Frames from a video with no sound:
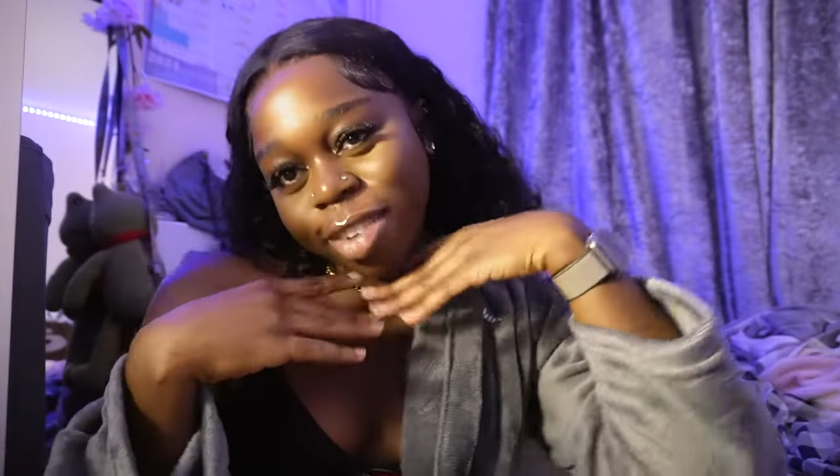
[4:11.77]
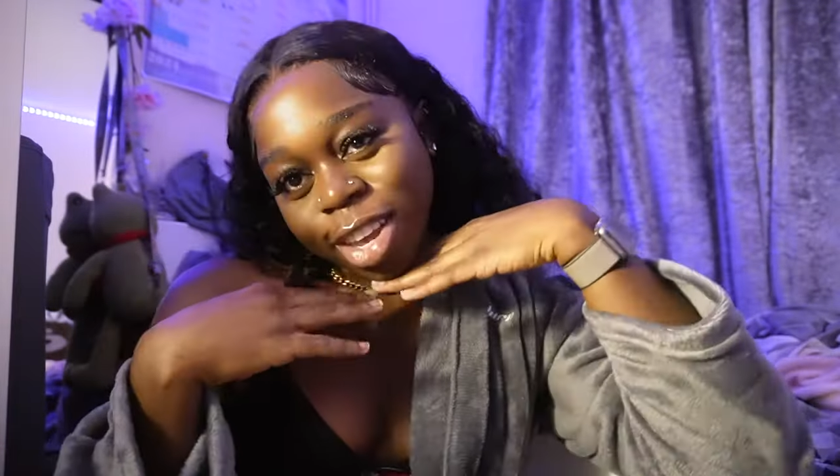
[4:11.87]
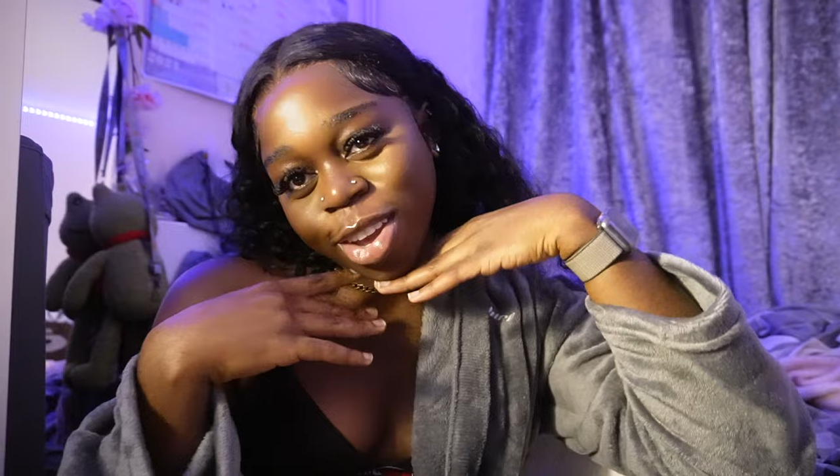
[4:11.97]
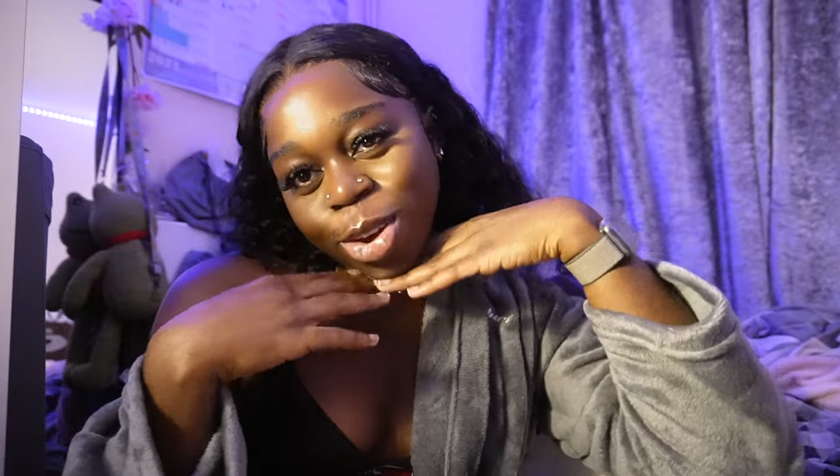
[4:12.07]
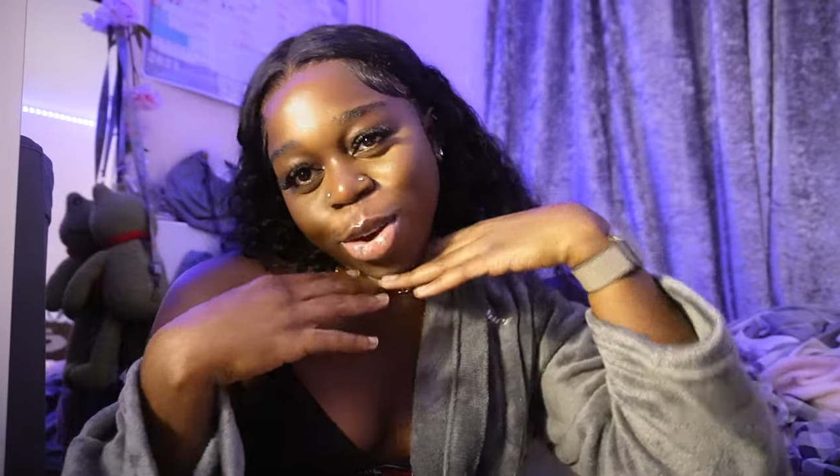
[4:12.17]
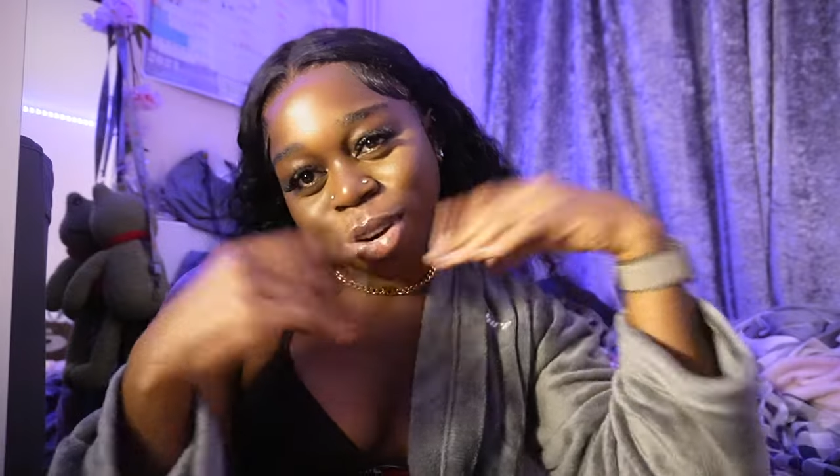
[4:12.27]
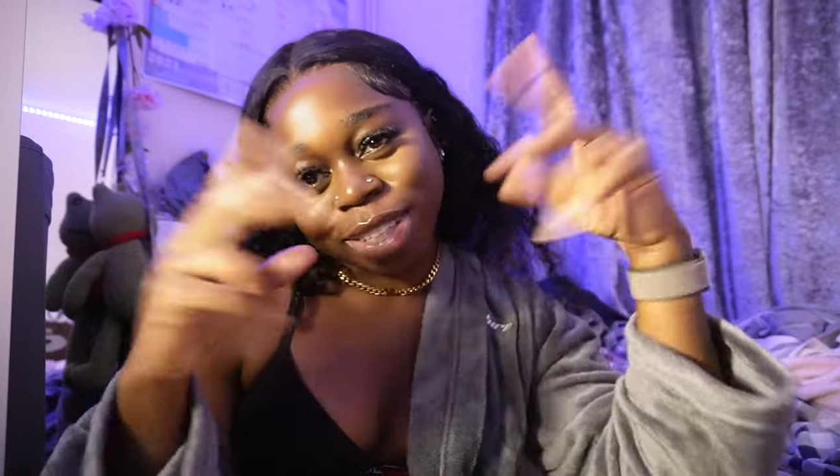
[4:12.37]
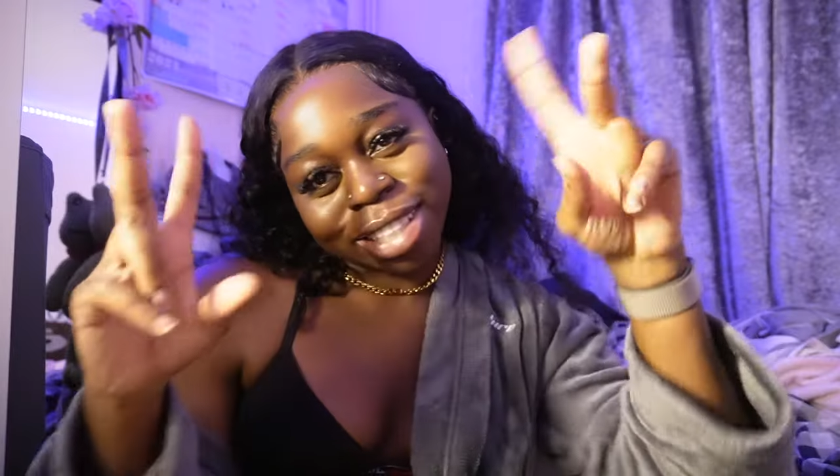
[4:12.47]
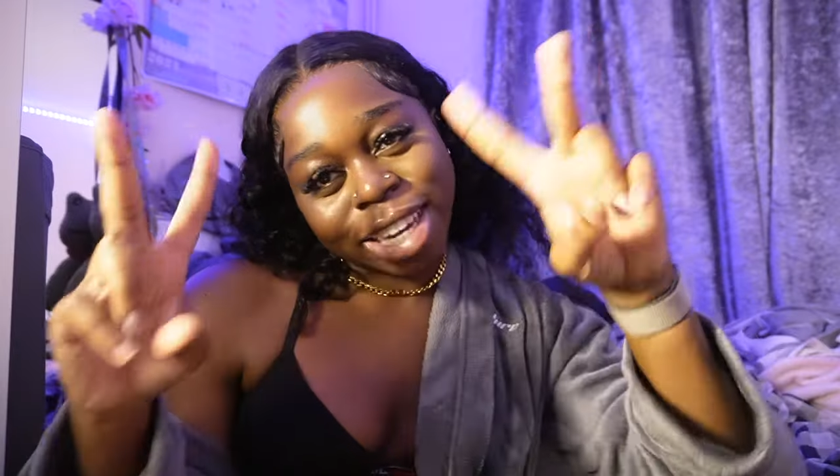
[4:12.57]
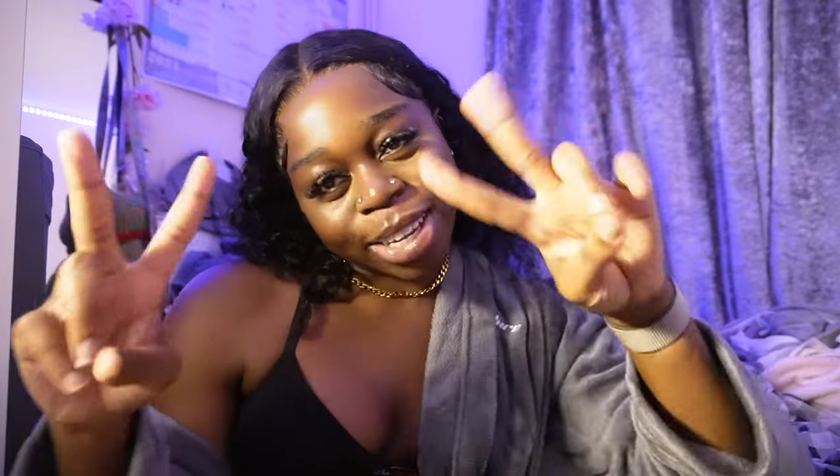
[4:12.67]
video.
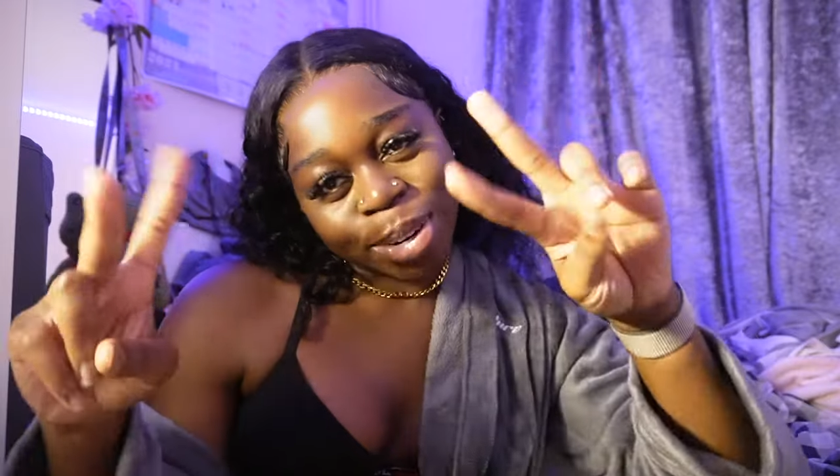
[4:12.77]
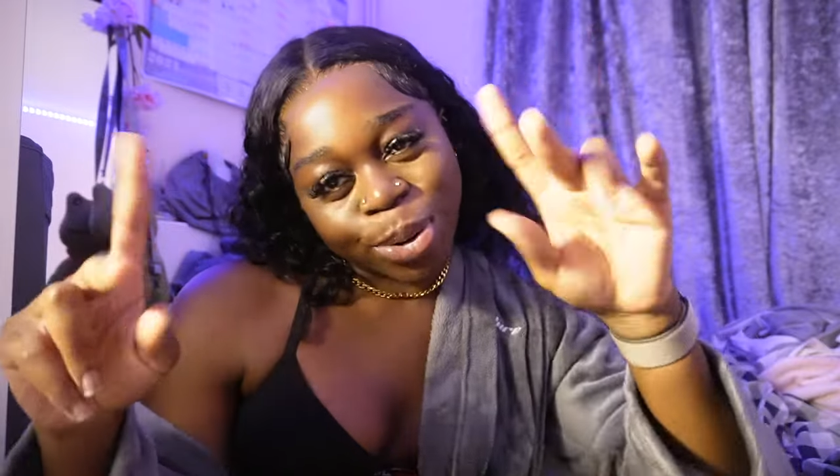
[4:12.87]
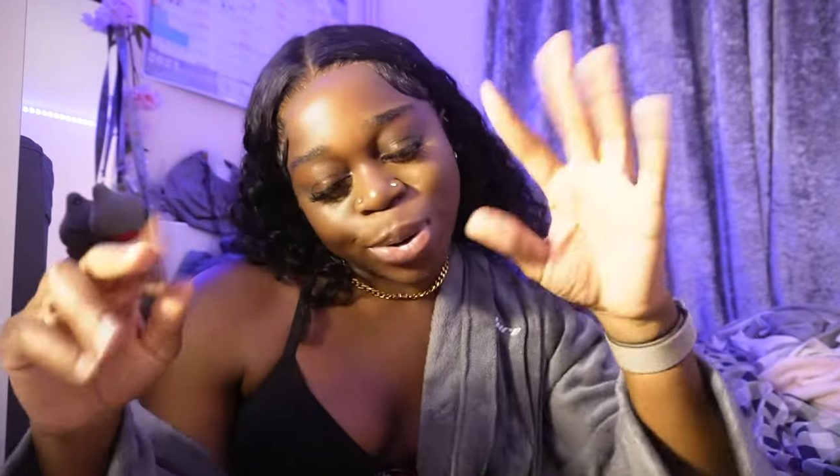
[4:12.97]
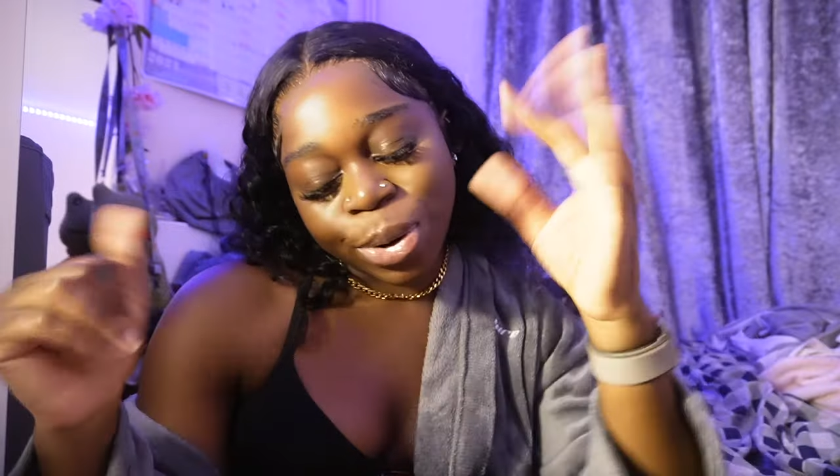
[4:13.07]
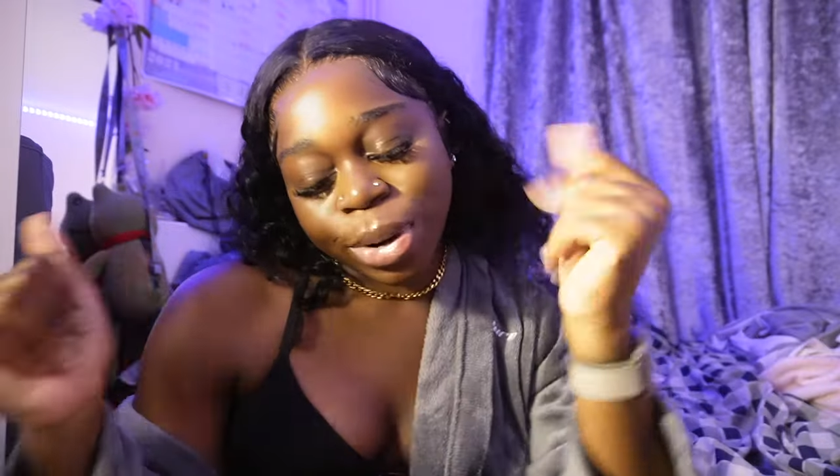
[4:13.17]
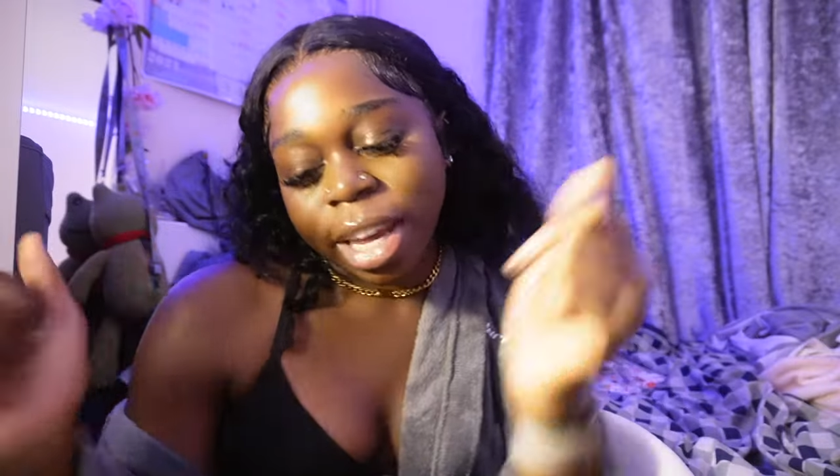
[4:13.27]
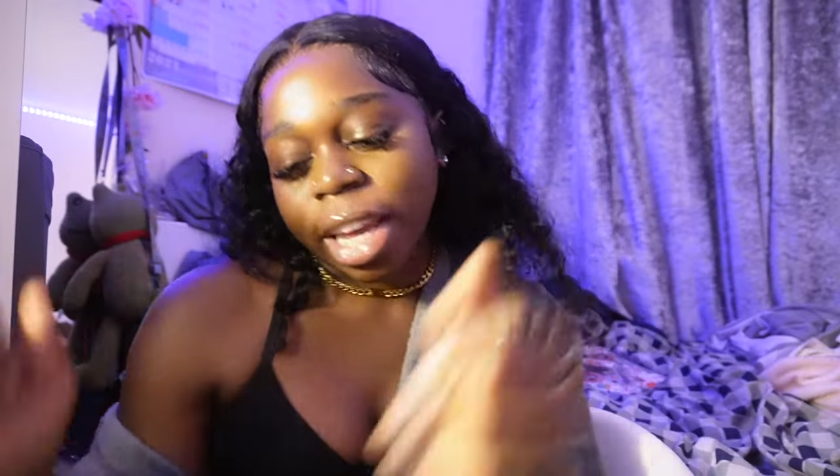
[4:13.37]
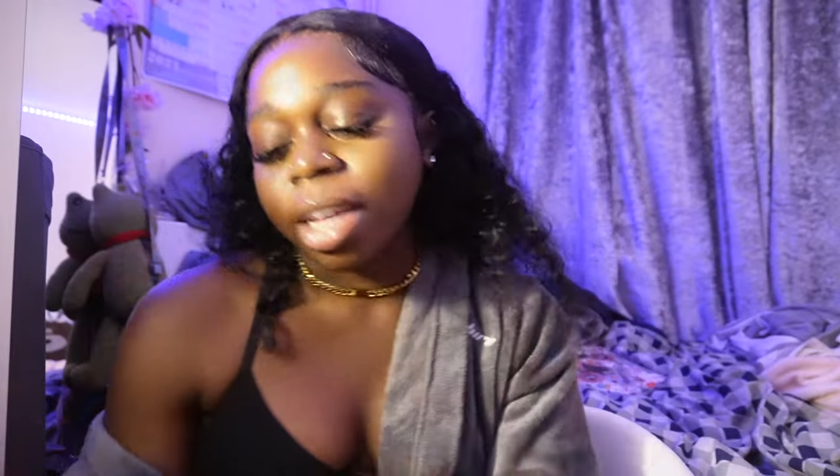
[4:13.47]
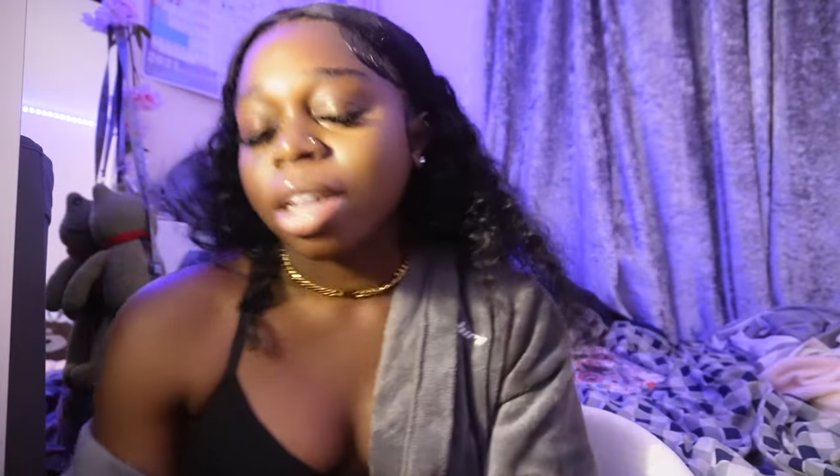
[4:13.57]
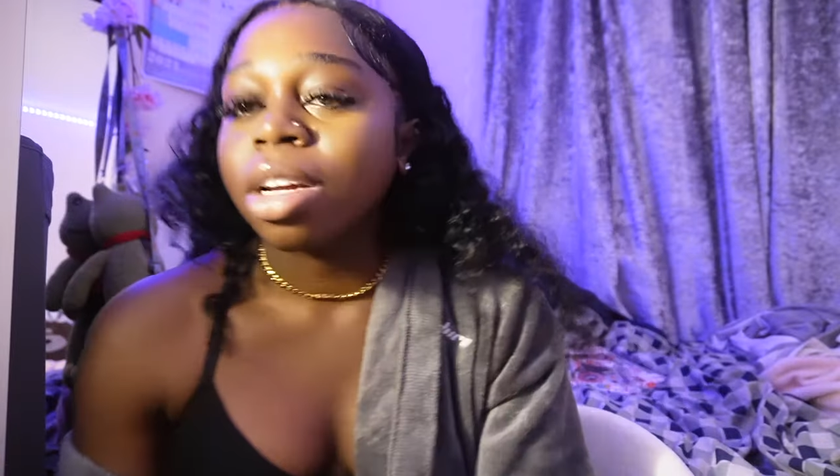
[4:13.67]
Thank you. Okay.